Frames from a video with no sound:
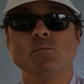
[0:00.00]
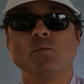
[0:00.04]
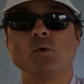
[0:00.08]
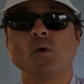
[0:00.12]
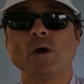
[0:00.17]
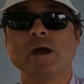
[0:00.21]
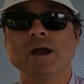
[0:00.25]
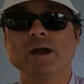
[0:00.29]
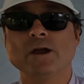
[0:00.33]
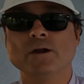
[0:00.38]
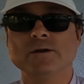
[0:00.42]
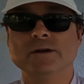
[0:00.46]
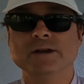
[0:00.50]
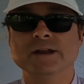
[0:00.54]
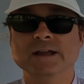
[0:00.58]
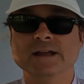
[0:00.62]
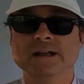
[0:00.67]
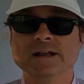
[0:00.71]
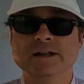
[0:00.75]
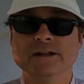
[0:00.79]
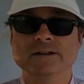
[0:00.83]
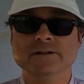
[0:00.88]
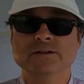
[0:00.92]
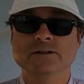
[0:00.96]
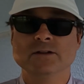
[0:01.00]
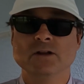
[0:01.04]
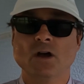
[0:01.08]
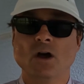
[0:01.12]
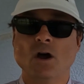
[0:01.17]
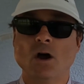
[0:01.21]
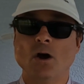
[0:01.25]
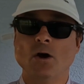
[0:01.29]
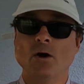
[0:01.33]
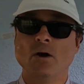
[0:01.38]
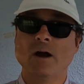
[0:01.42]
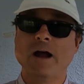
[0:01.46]
prayer needs,
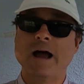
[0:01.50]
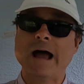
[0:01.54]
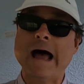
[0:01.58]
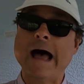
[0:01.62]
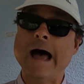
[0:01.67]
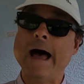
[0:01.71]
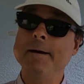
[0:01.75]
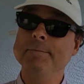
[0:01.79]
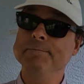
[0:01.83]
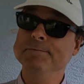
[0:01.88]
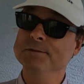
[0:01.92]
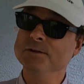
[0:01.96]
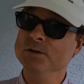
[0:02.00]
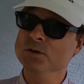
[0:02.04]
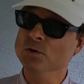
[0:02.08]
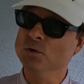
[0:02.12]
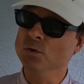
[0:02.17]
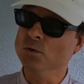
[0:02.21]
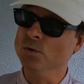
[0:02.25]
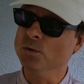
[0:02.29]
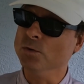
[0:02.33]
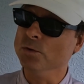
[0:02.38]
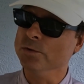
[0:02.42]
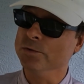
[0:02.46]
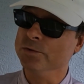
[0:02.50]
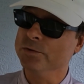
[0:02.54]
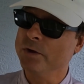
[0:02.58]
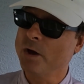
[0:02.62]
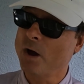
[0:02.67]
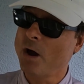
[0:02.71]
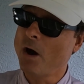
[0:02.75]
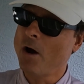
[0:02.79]
or obstacles